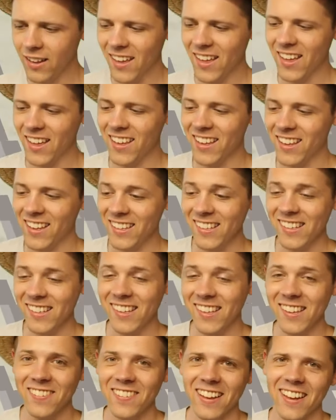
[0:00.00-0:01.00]

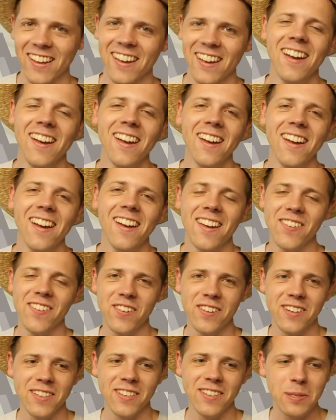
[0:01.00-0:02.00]
Anyway, if
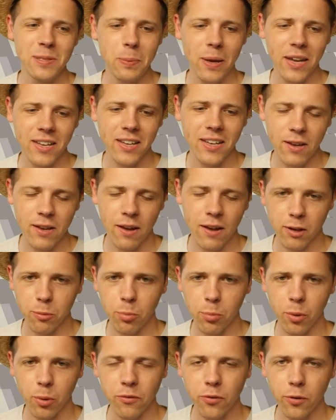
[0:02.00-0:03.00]
you're in space, you have like a
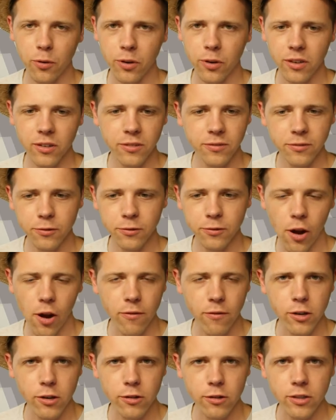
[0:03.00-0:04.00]
0.4
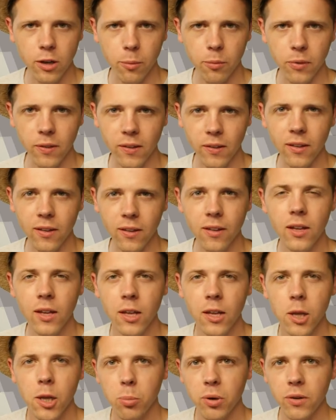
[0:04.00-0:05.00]
gravity or something.
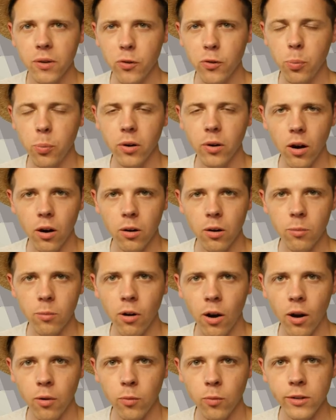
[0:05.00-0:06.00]
But if you put armor
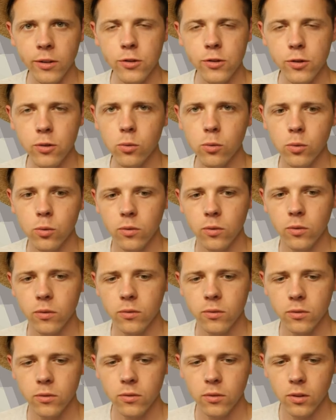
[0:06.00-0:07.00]
on, once you're
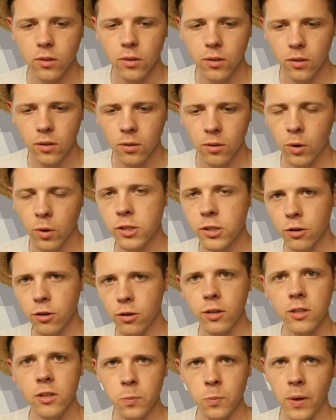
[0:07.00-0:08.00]

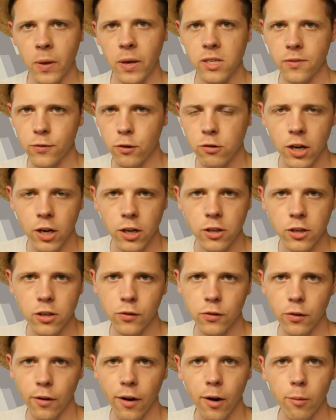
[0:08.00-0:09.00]
in space, if you change any of
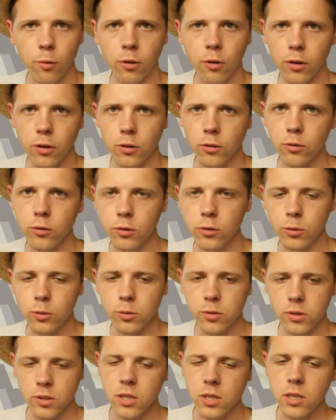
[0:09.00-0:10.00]
your armor on, you
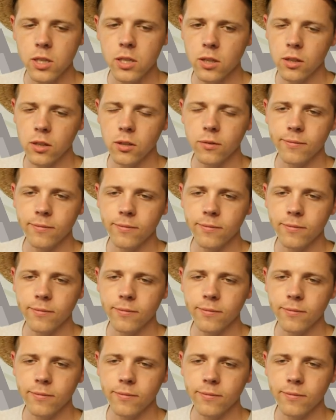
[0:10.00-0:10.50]
lose the